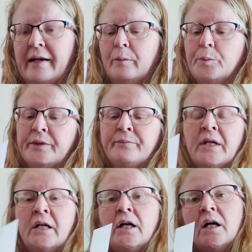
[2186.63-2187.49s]
now, but
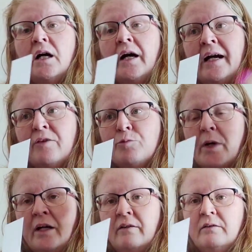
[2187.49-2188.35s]
I have
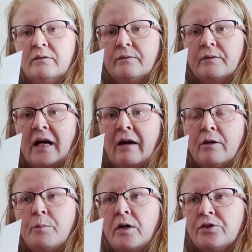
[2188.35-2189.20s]
my
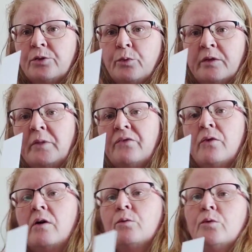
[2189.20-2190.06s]
Harry Potter, one of my
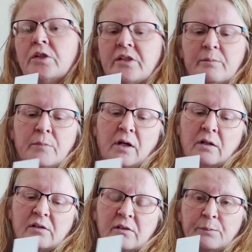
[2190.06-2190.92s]
Frogwarts
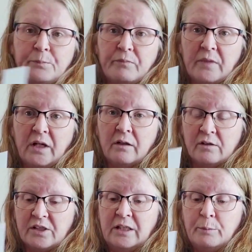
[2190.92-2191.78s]
mugs I
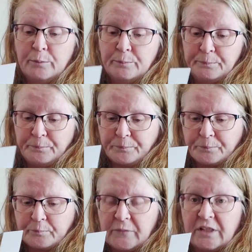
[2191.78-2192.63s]
got to keep
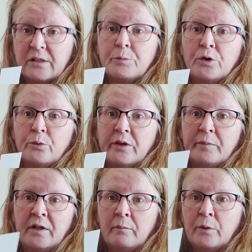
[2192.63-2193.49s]
because I brought it
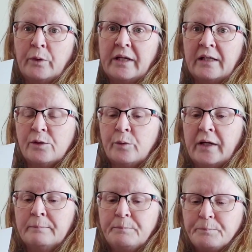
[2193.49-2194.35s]
with me on my weekend
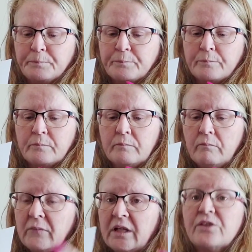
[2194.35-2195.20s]
away.
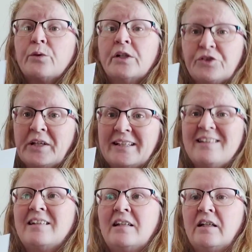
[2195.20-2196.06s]
So I
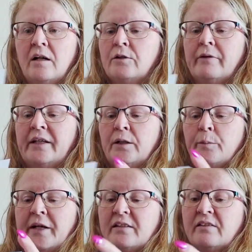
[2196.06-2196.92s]
drink tea on a regular
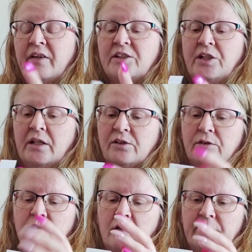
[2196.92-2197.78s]
basis. I've actually had
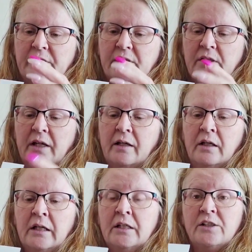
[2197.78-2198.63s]
2 coffees today
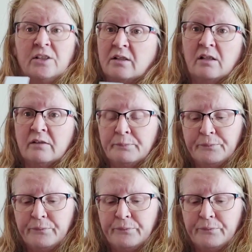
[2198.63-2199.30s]
just because